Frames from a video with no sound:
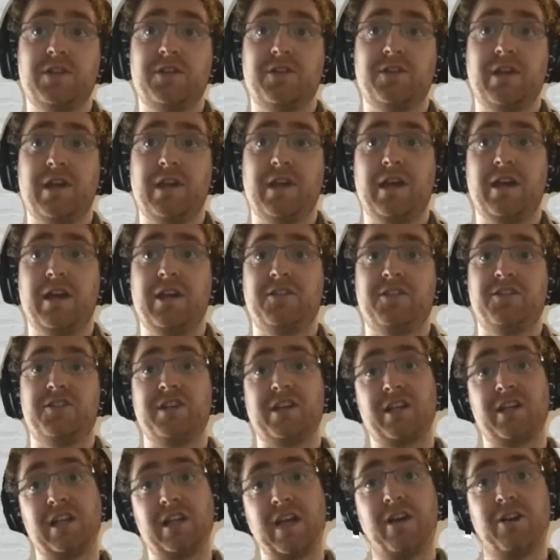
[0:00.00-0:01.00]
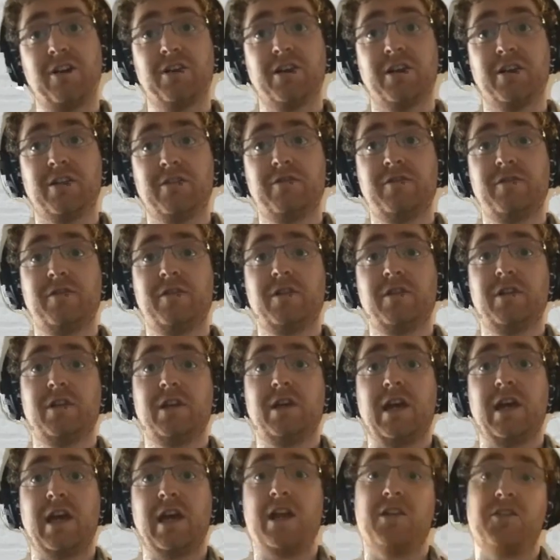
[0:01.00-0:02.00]
it's declarative,
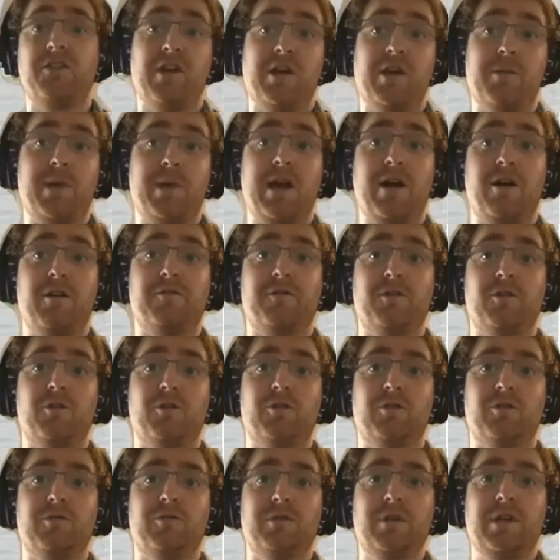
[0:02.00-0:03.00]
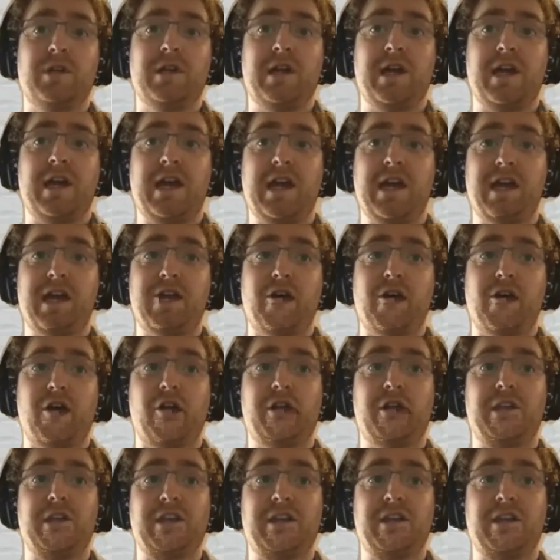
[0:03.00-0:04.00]
and it's very powerful. And not
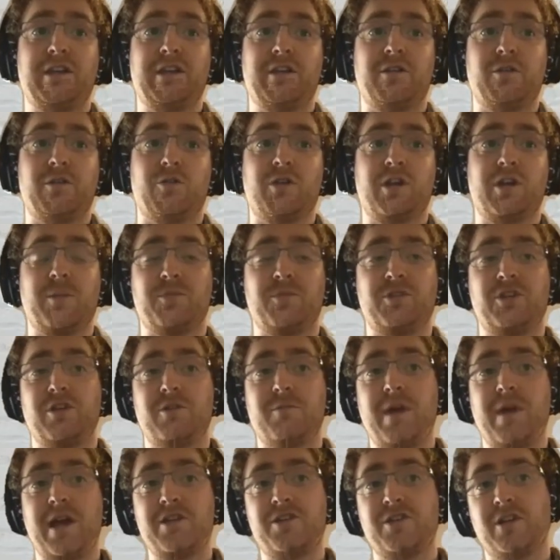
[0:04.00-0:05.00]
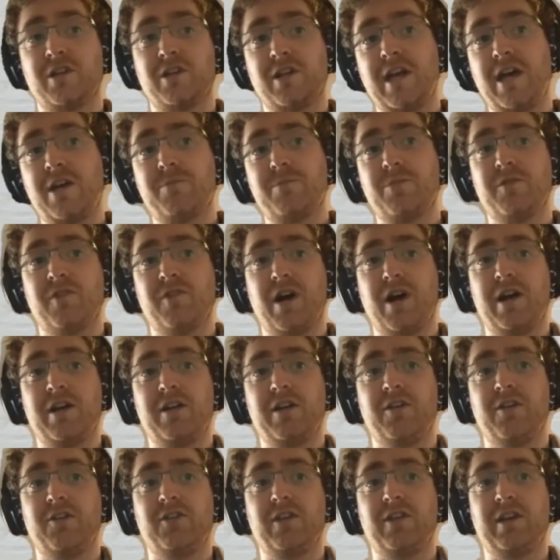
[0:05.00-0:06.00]
only can it hook up to your major cloud
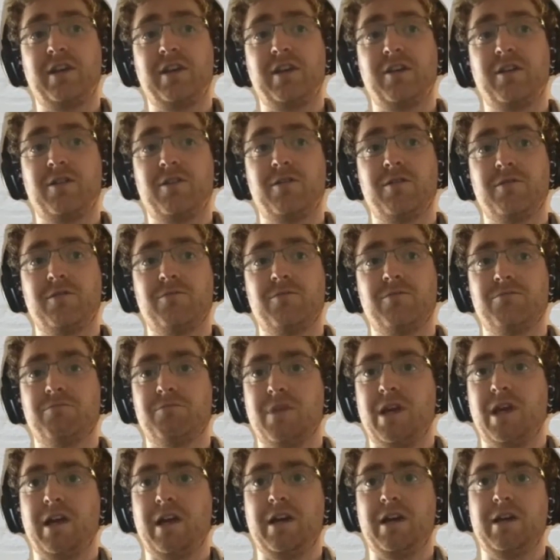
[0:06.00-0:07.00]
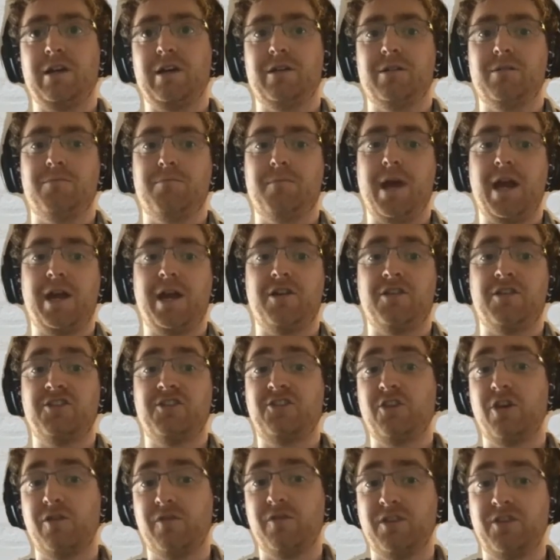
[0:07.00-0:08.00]
providers, it can manage
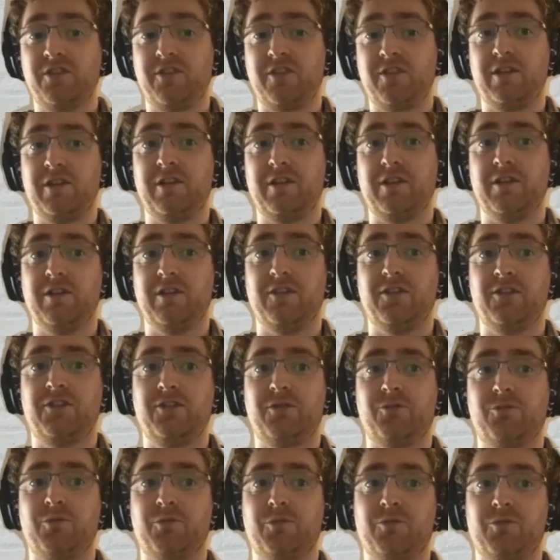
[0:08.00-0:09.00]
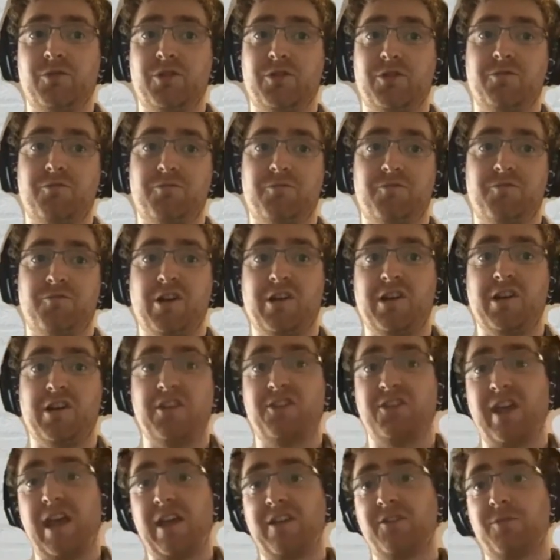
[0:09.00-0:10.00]
services with
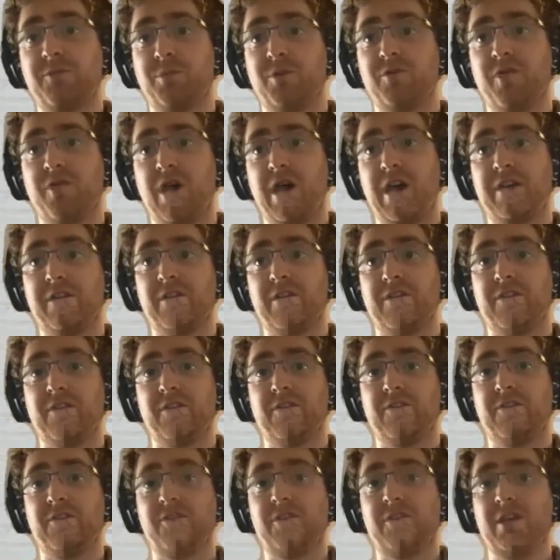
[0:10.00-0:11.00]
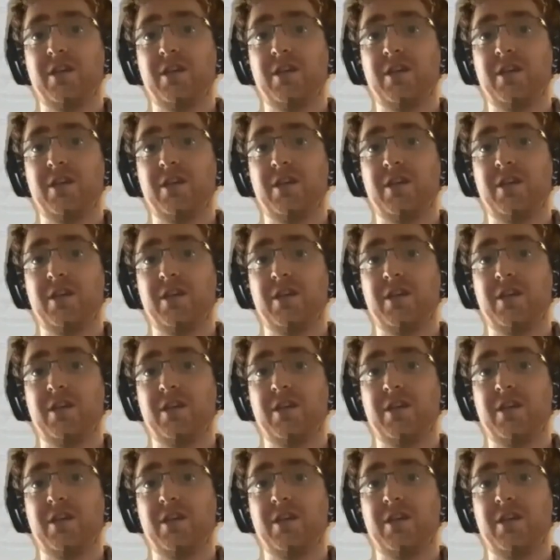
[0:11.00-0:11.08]
various SaaS providers,